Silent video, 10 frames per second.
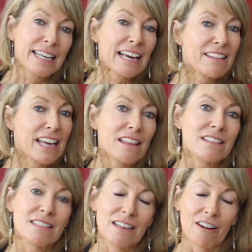Now the other
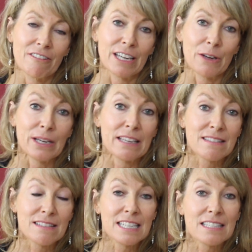scenario
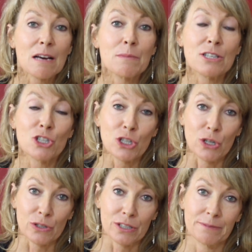is that it's come as a
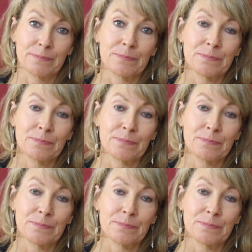shock.